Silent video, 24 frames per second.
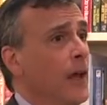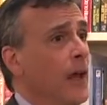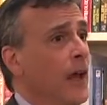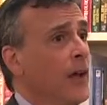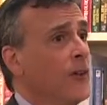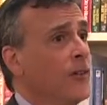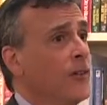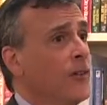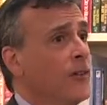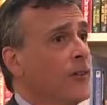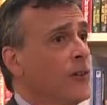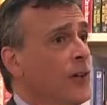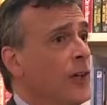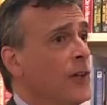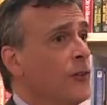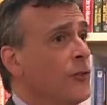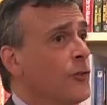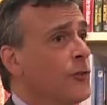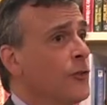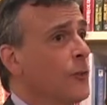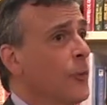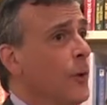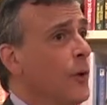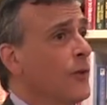as his
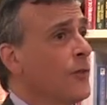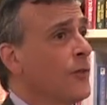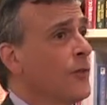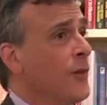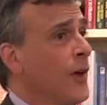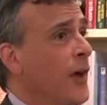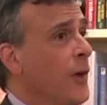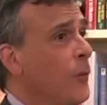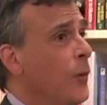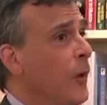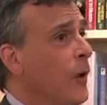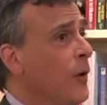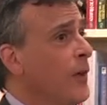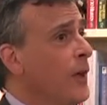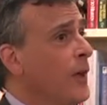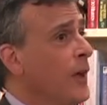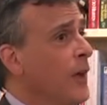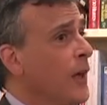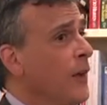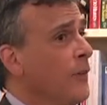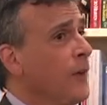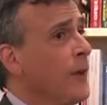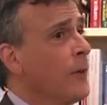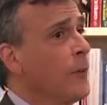teachers once said, well,
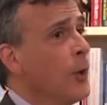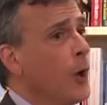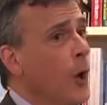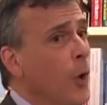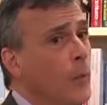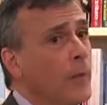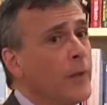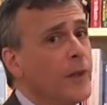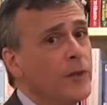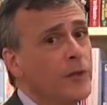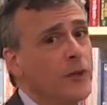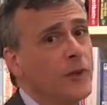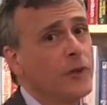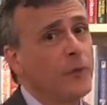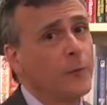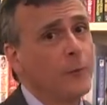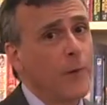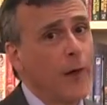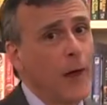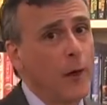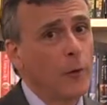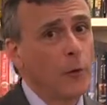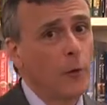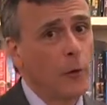if he would only just
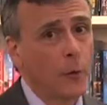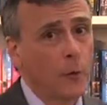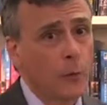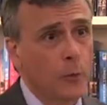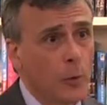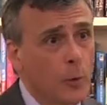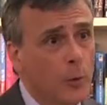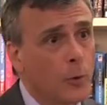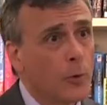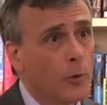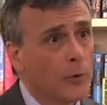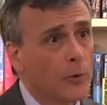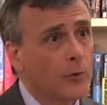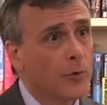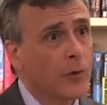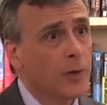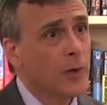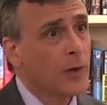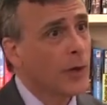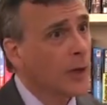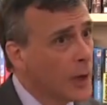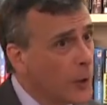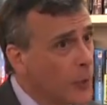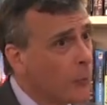follow the rules,
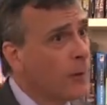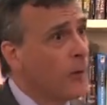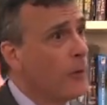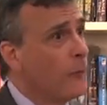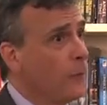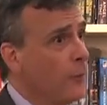he'll be